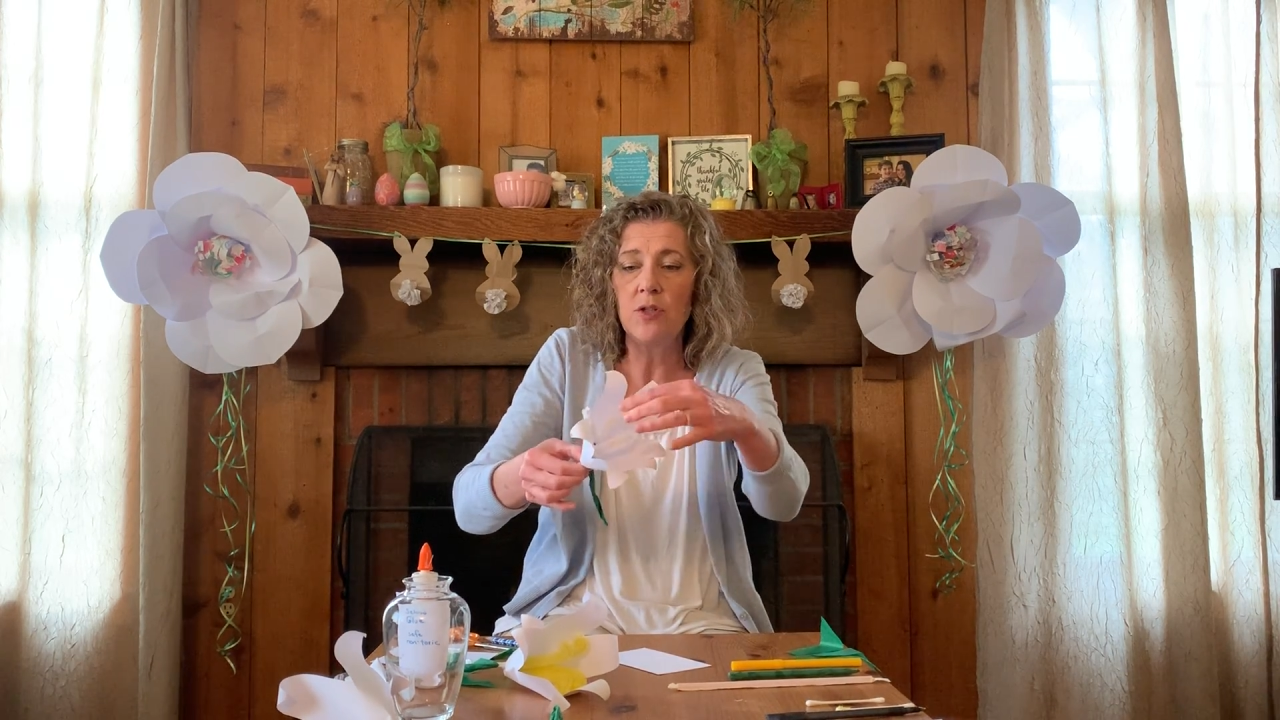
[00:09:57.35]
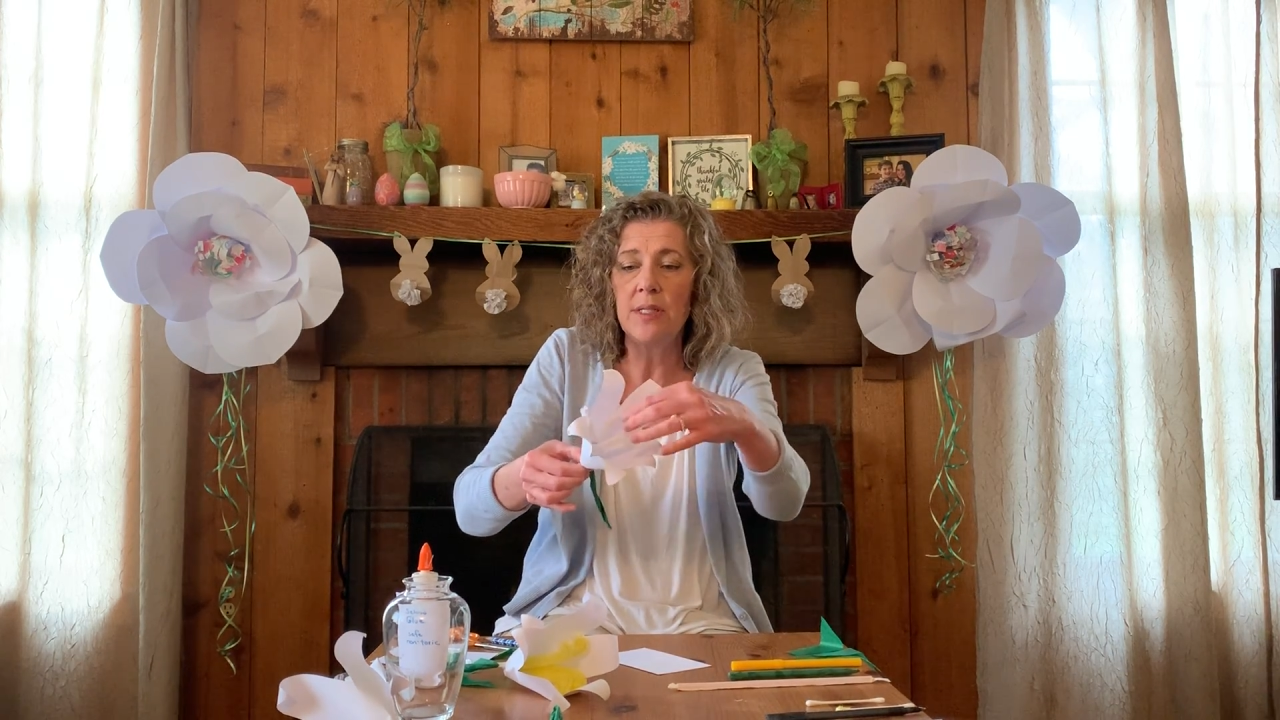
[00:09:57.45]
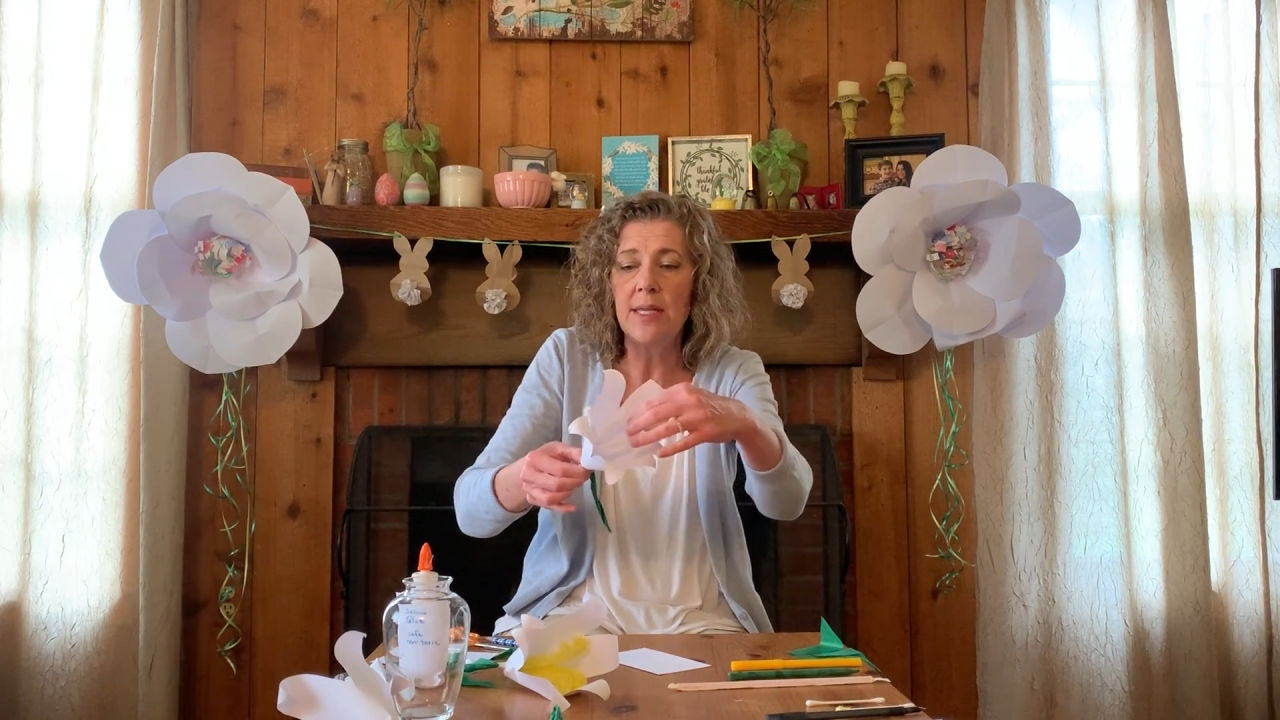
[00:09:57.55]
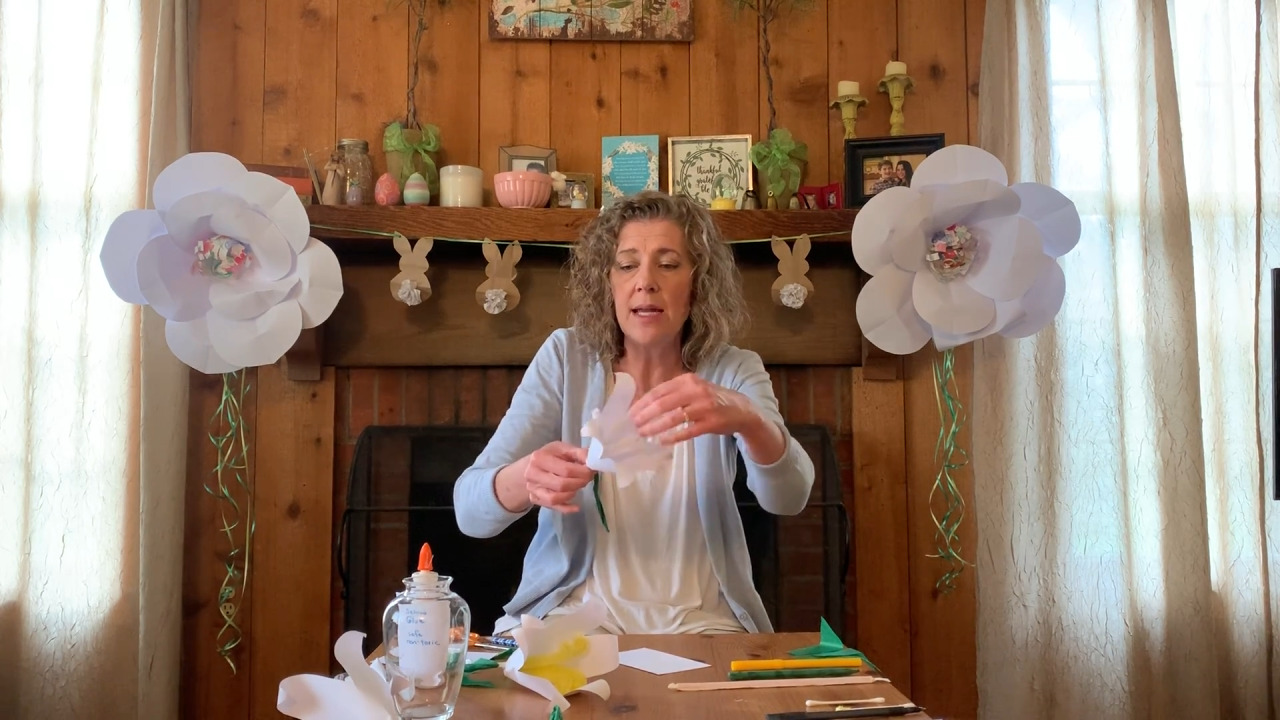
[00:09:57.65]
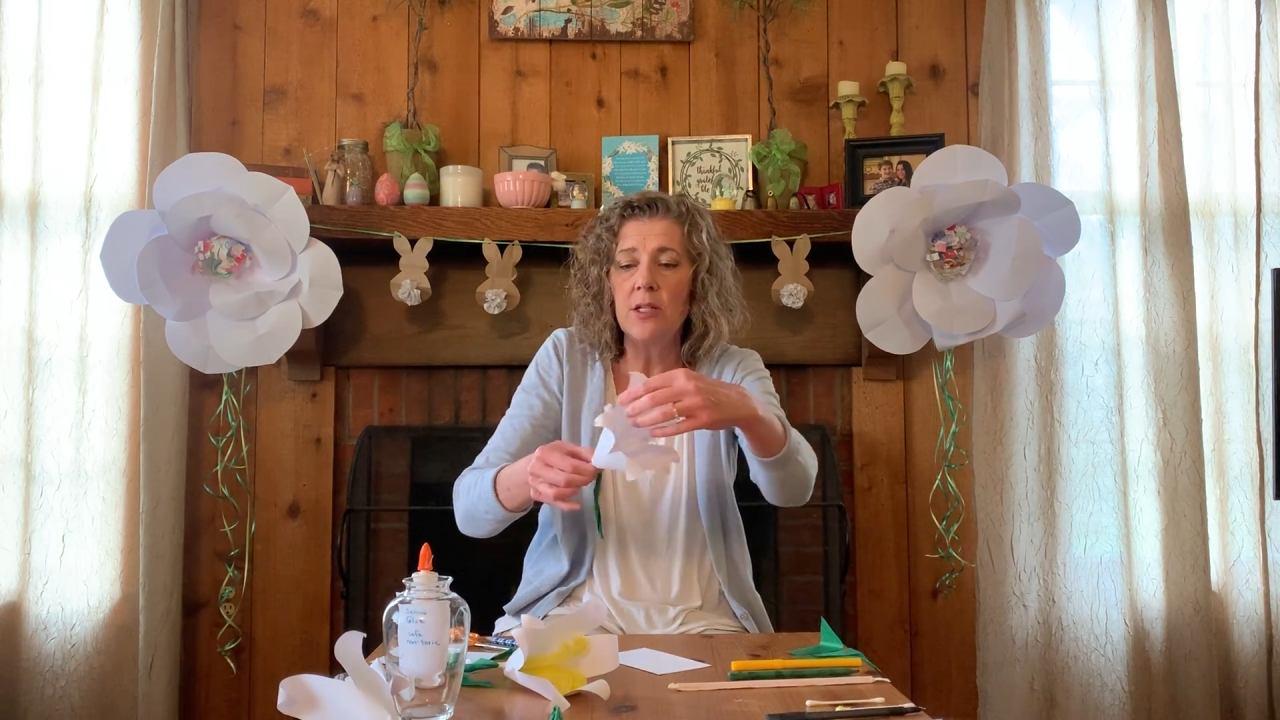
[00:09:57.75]

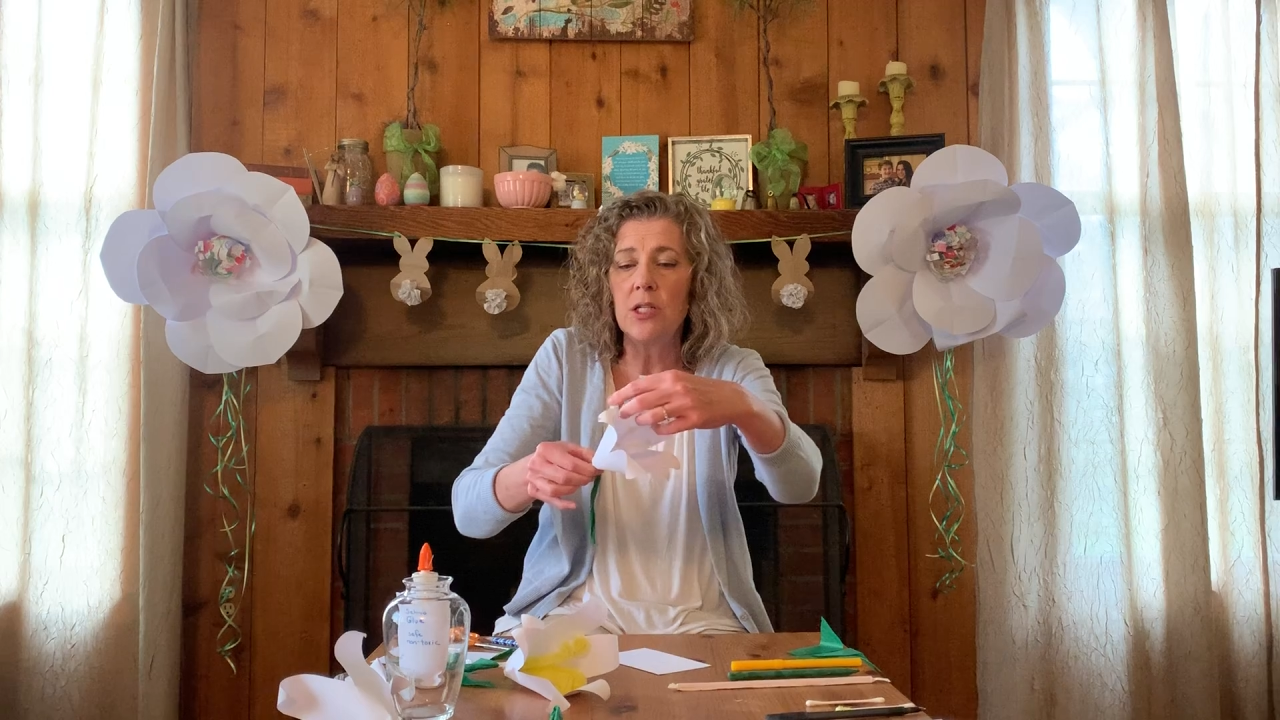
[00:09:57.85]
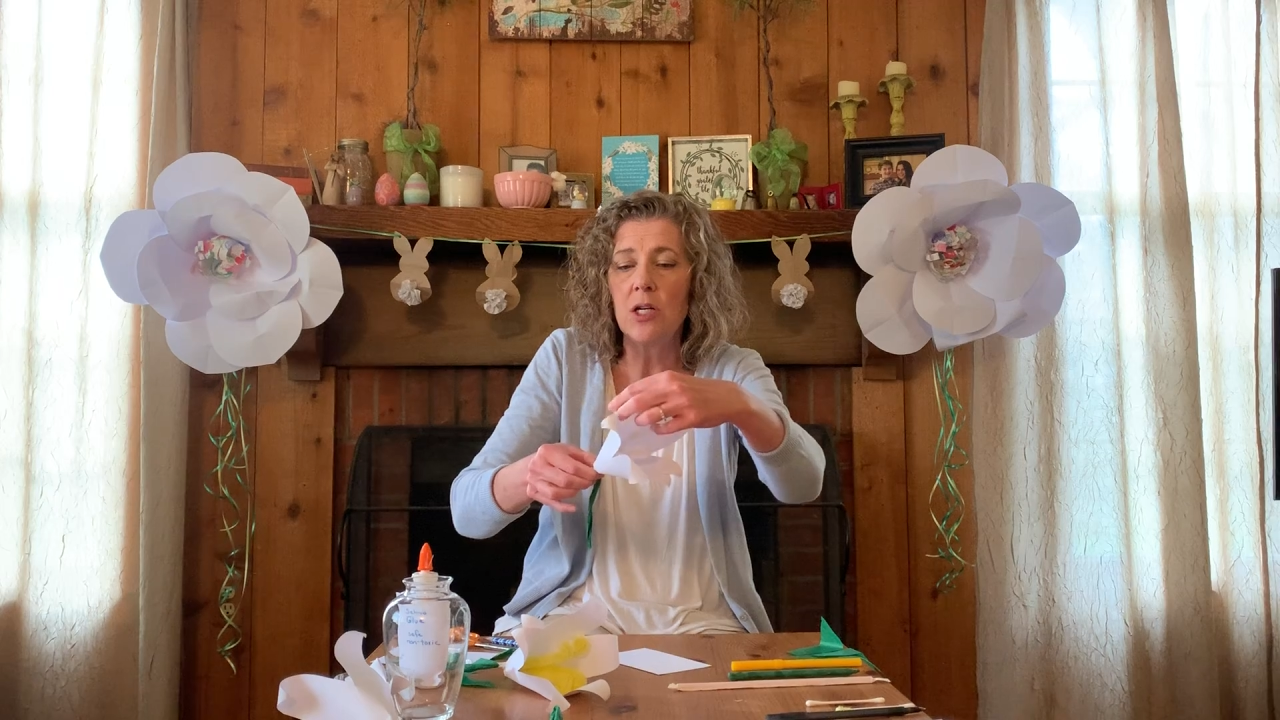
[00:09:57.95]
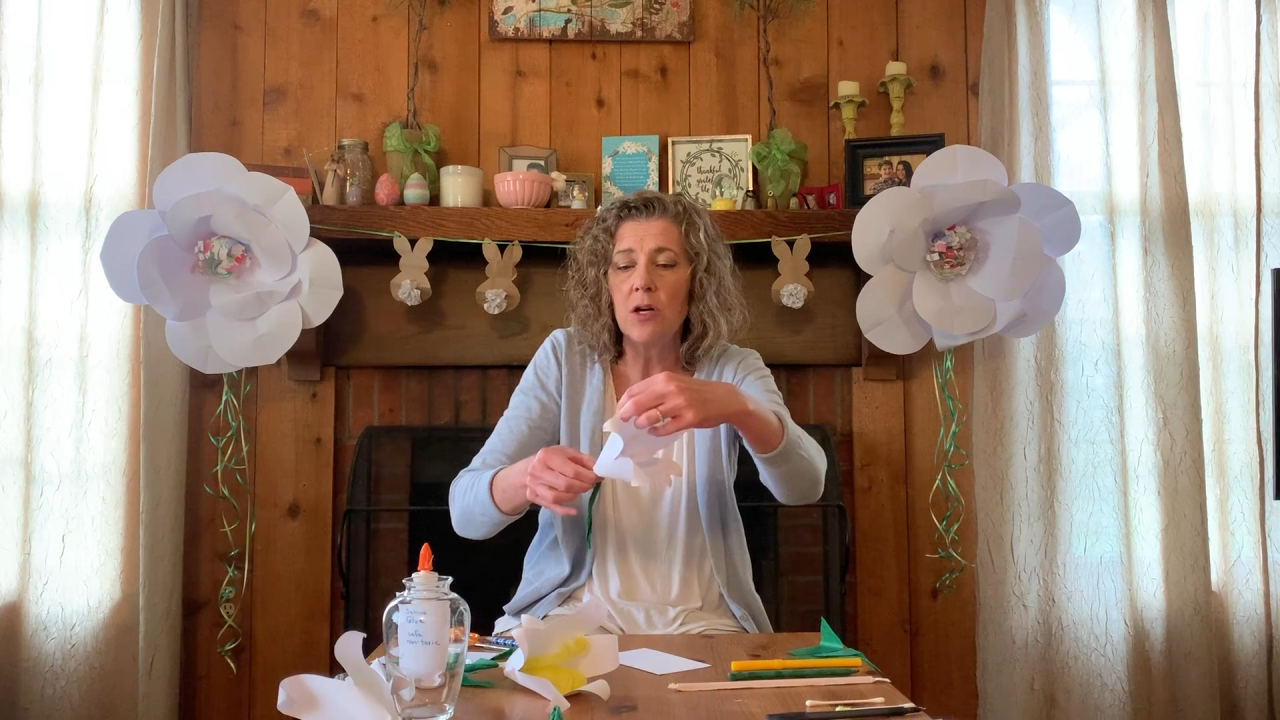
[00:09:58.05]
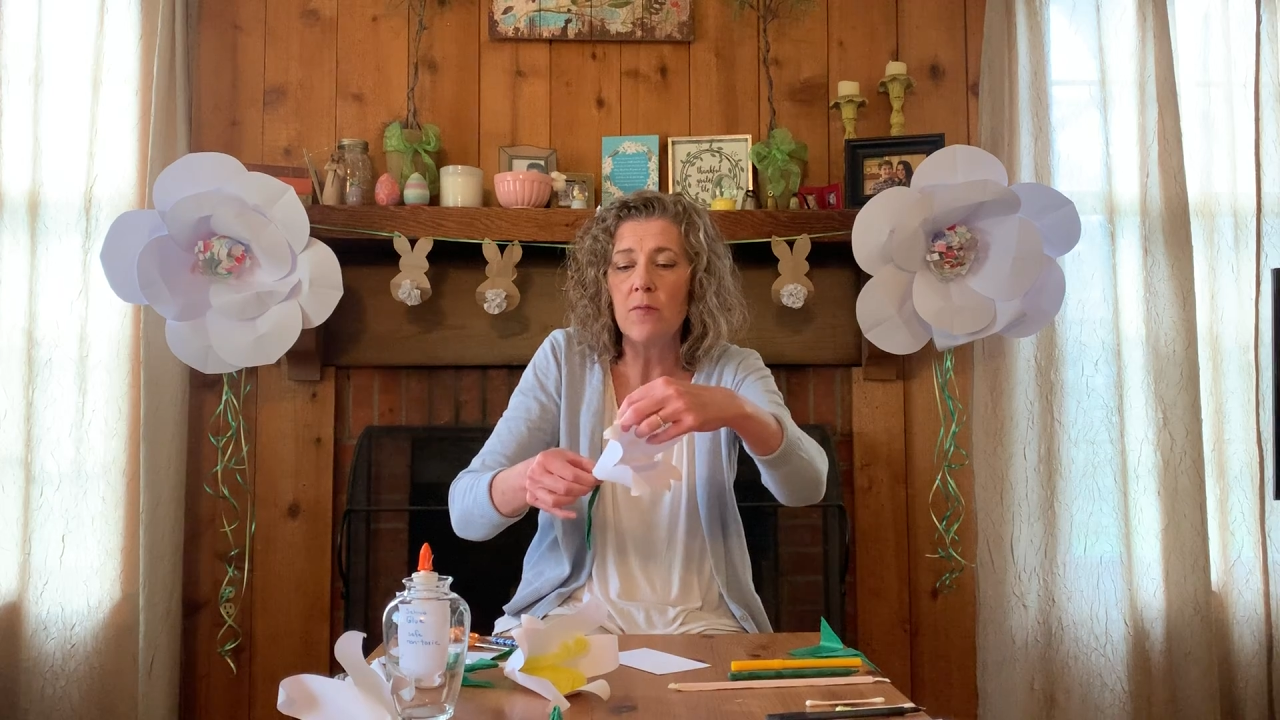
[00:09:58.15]
center.